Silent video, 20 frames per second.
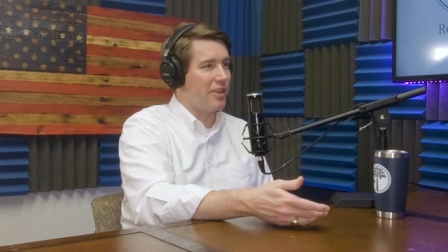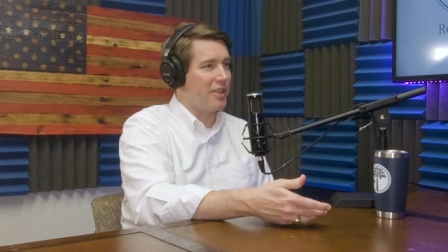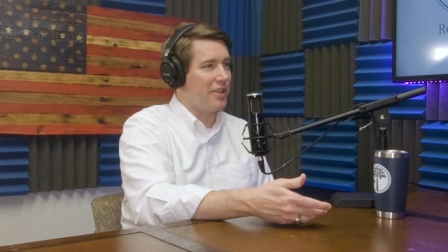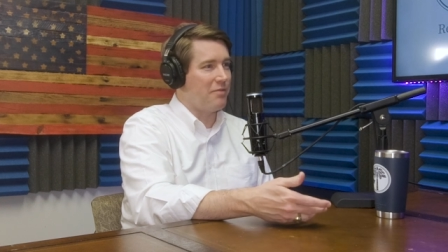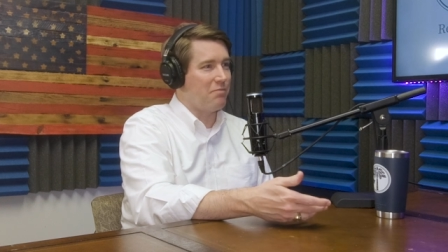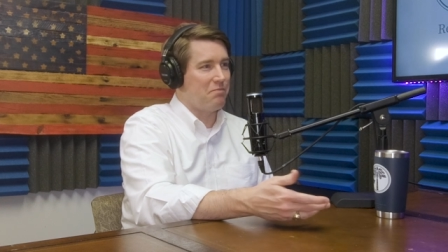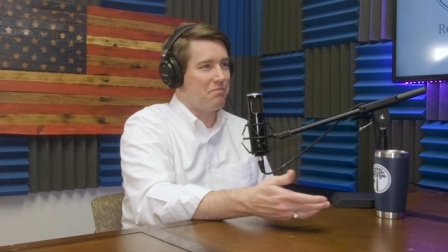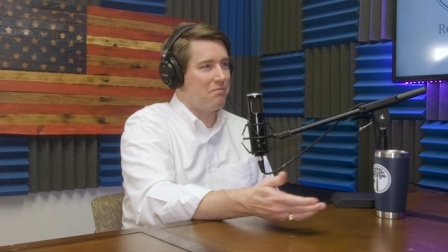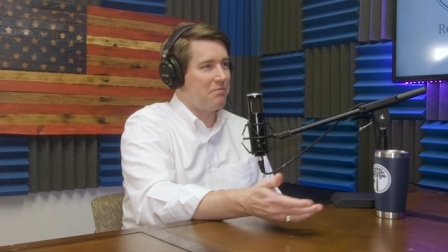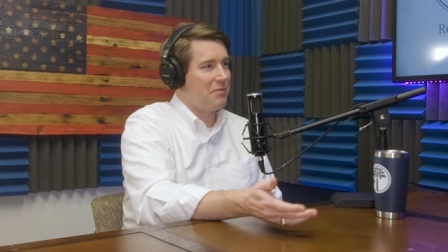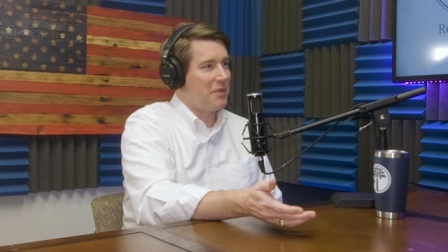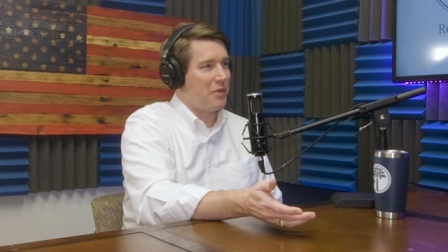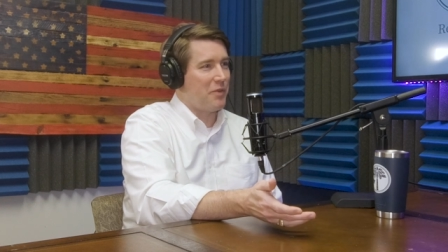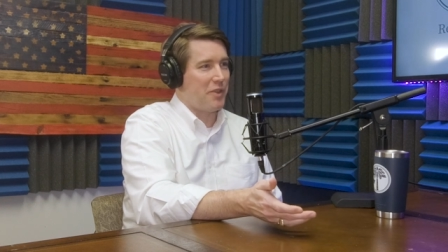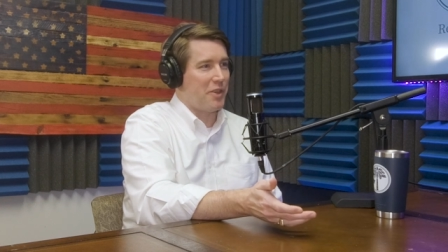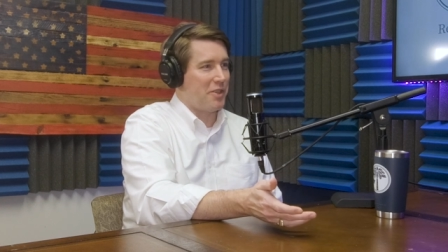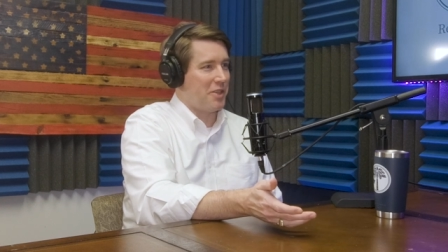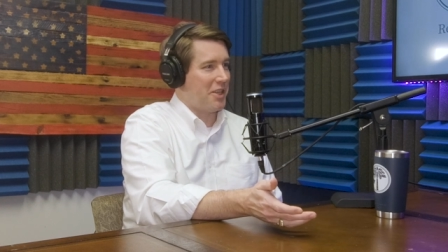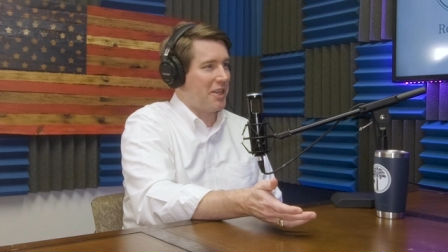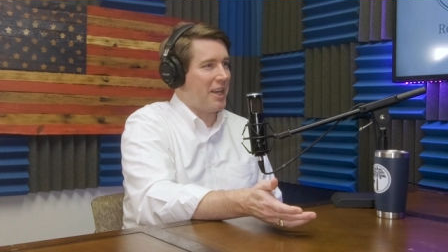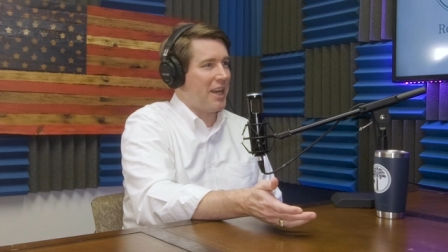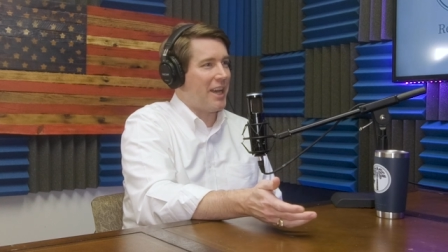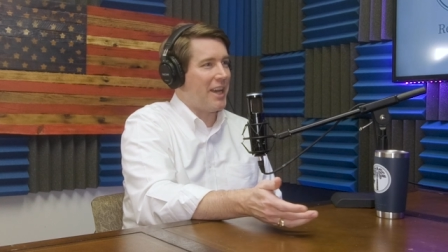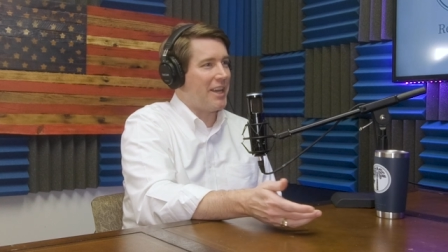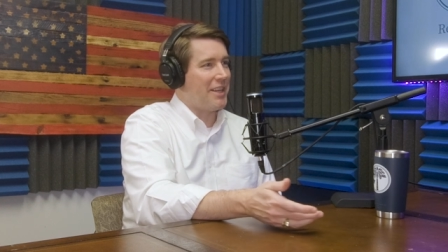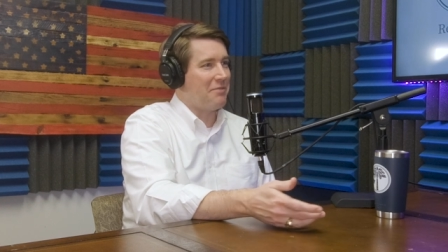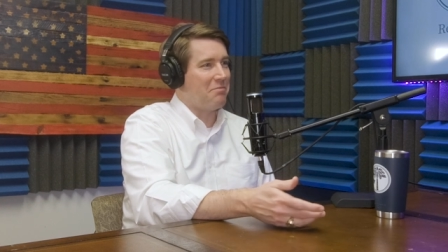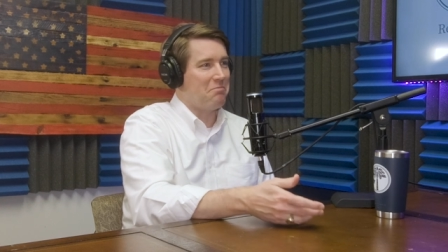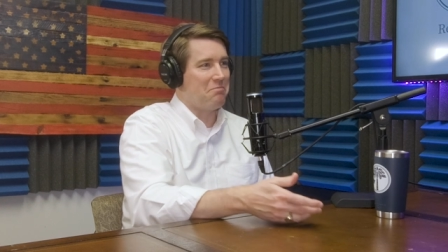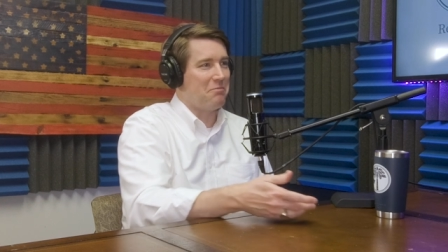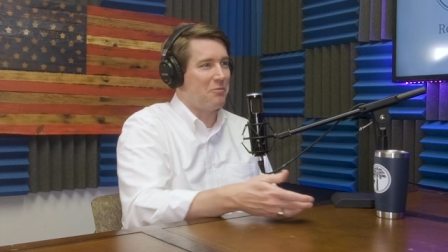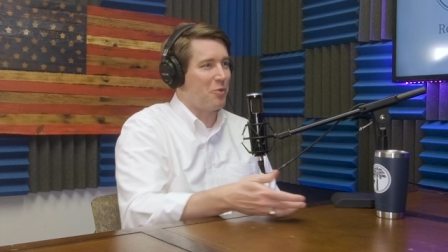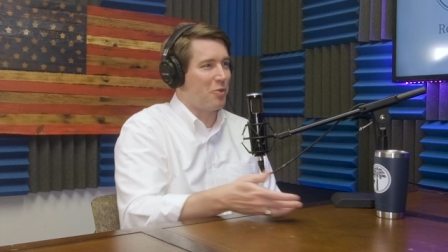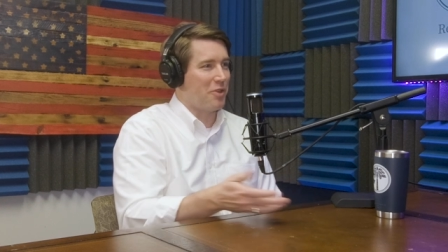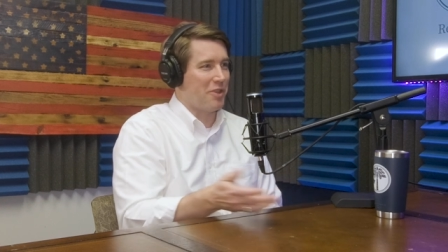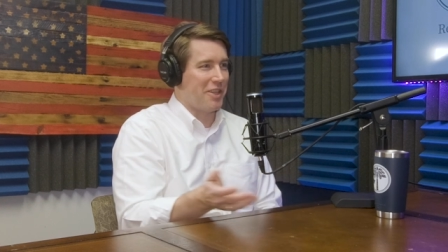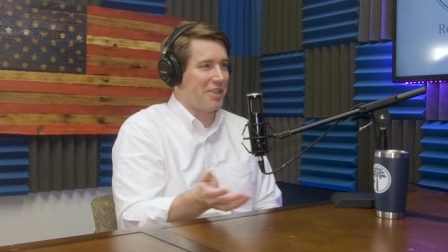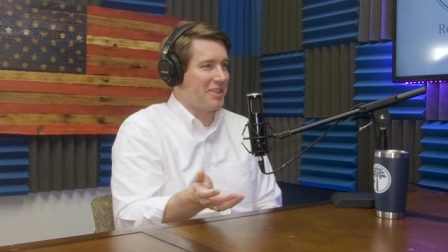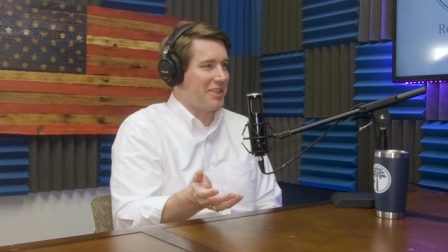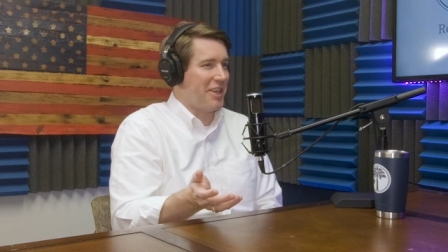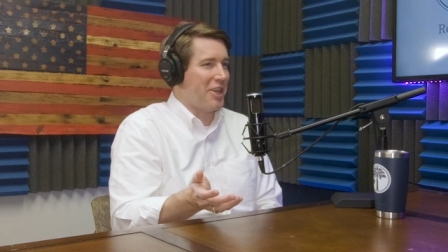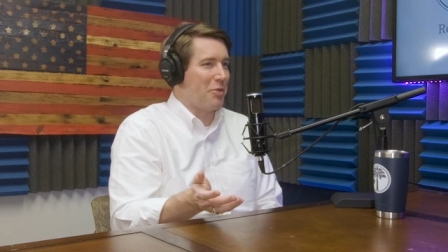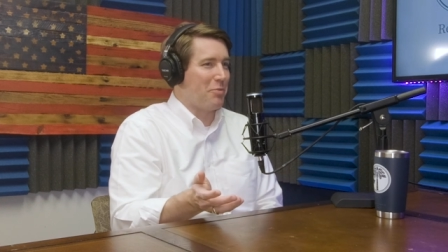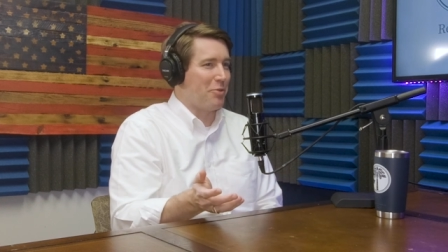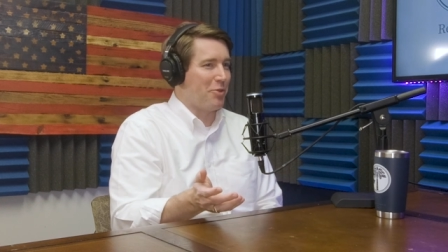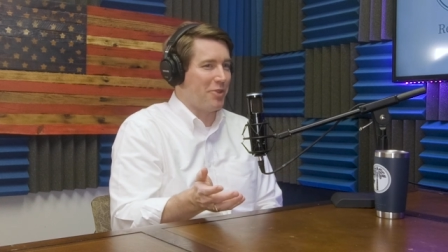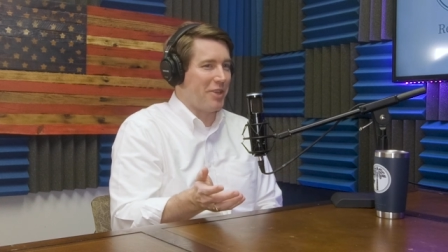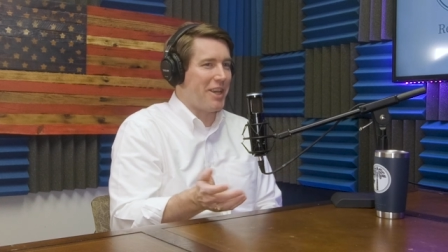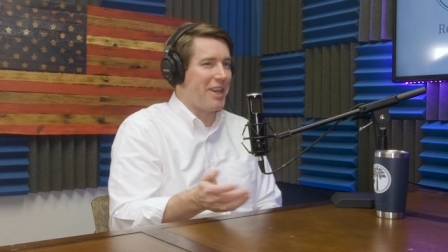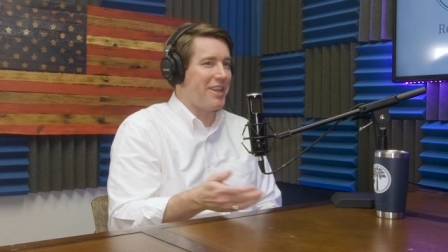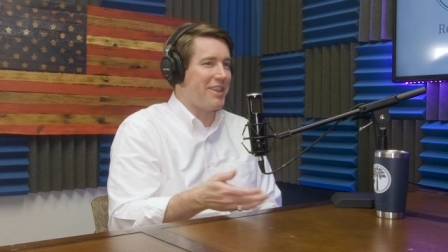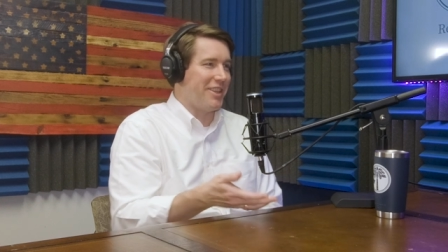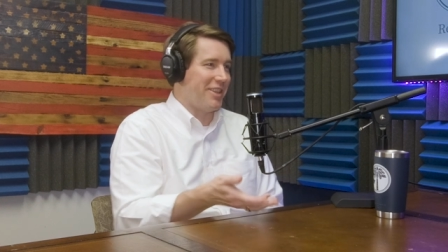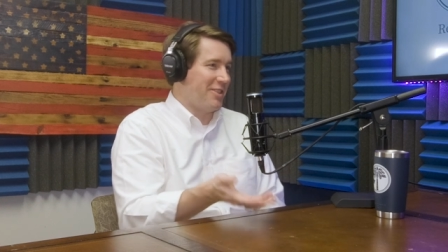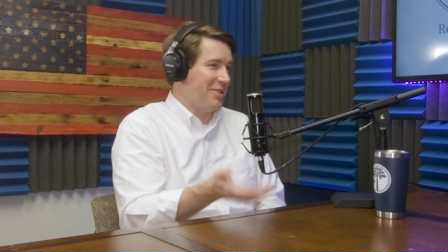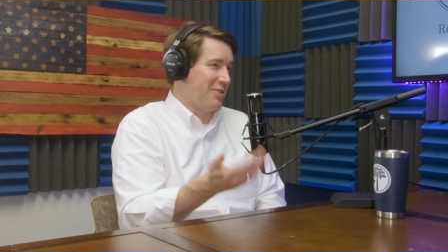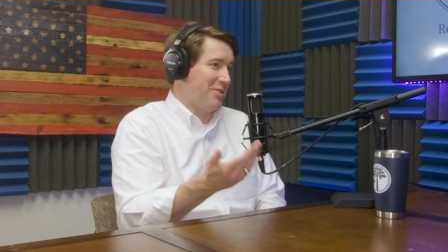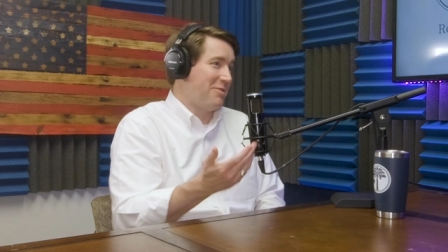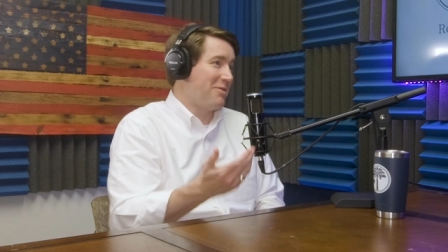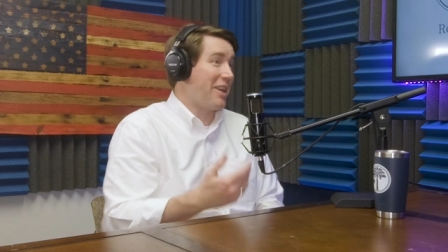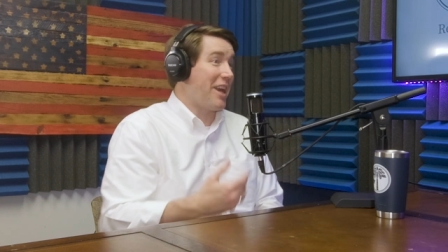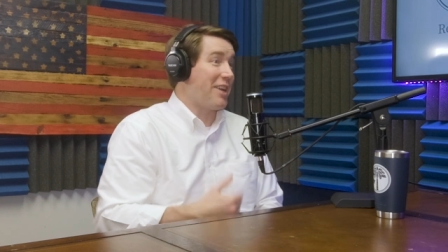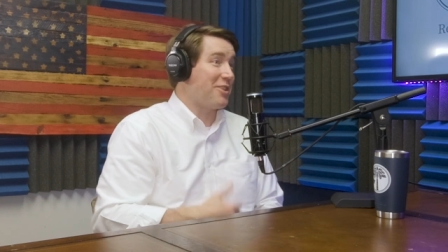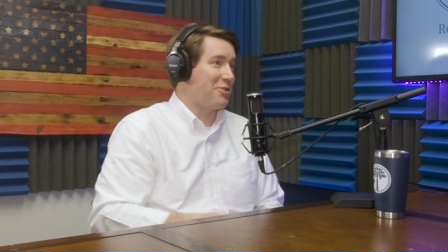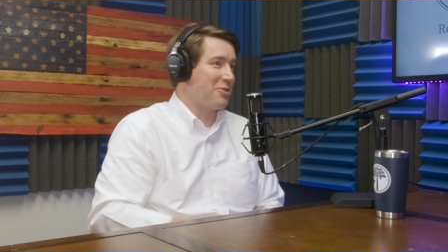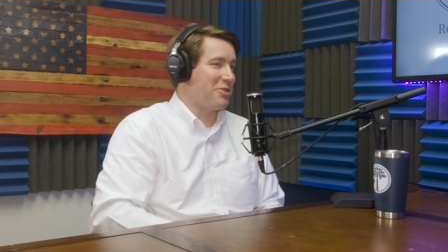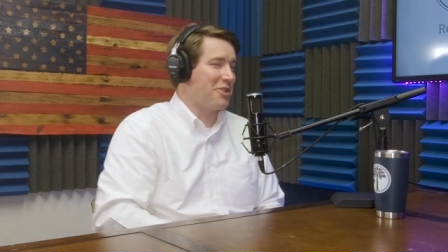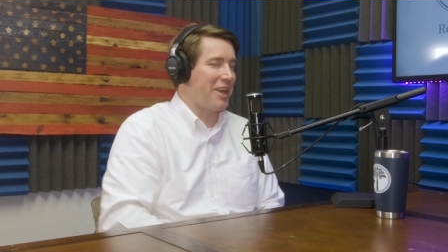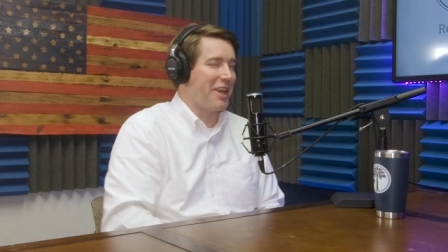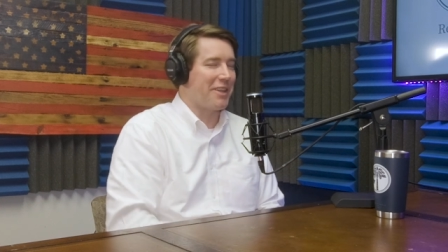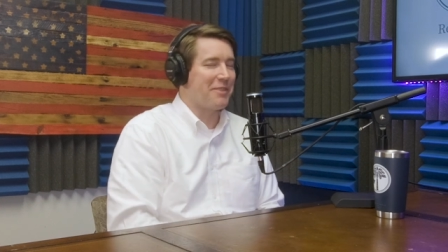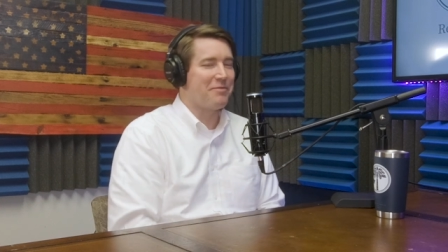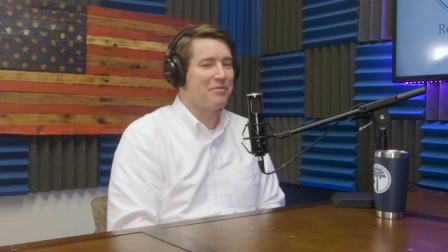And if they're denied or doesn't help your debt, they just cash your check.